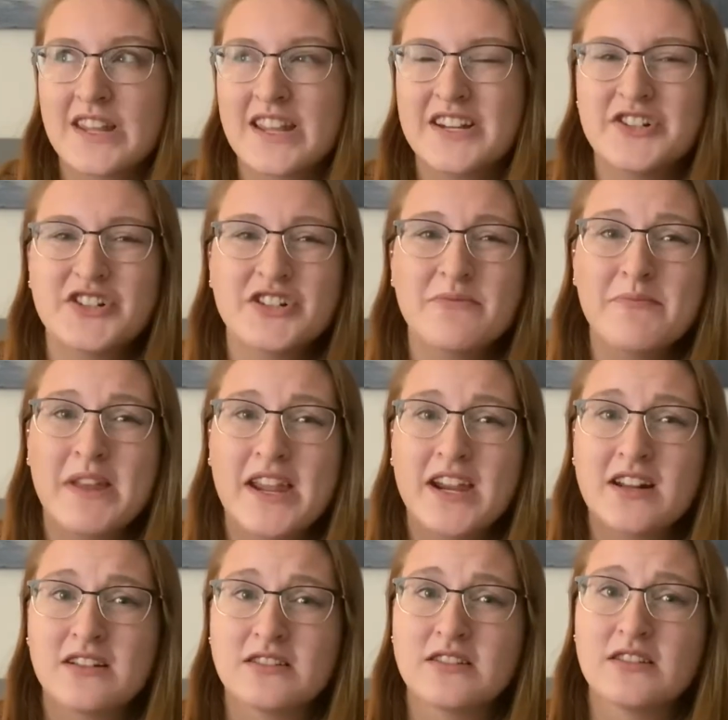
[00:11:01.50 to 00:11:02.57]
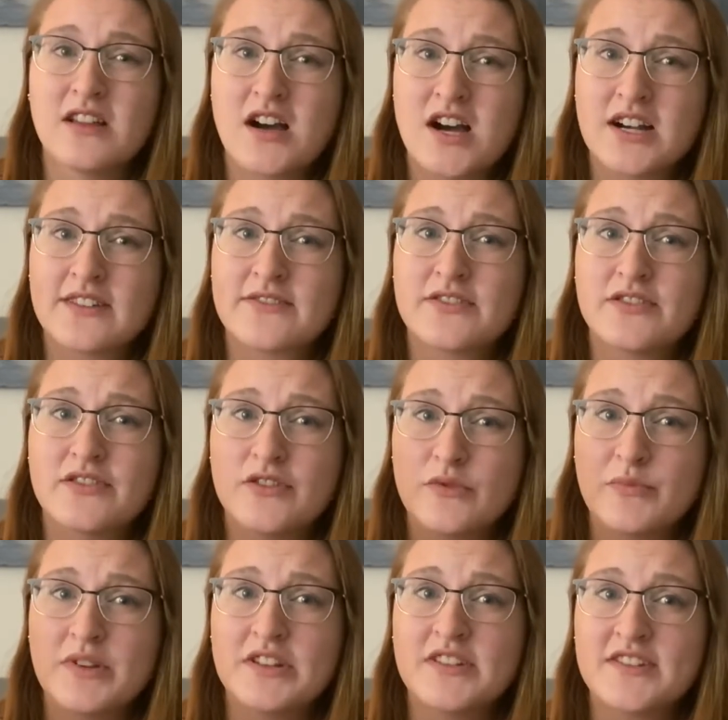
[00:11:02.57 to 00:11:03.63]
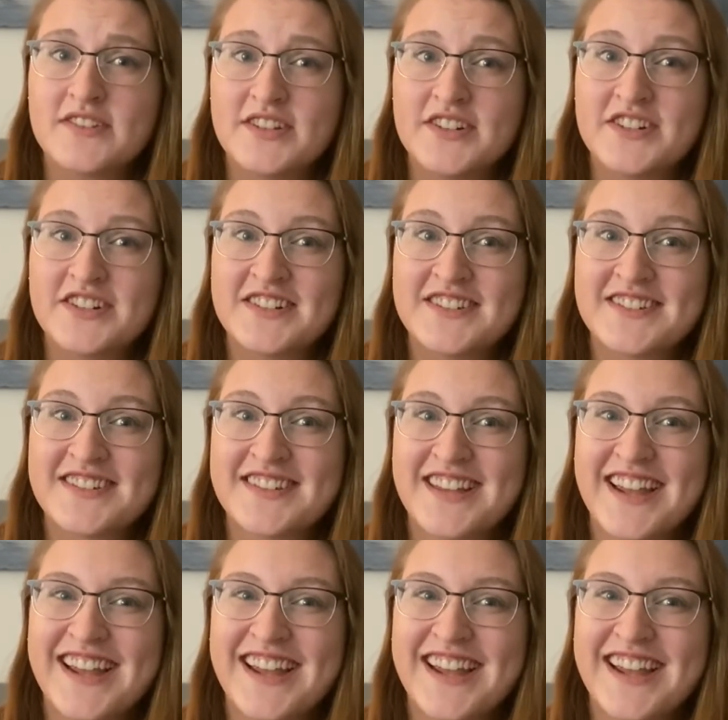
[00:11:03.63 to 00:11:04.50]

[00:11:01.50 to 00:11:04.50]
And she made a lot of stupid decisions.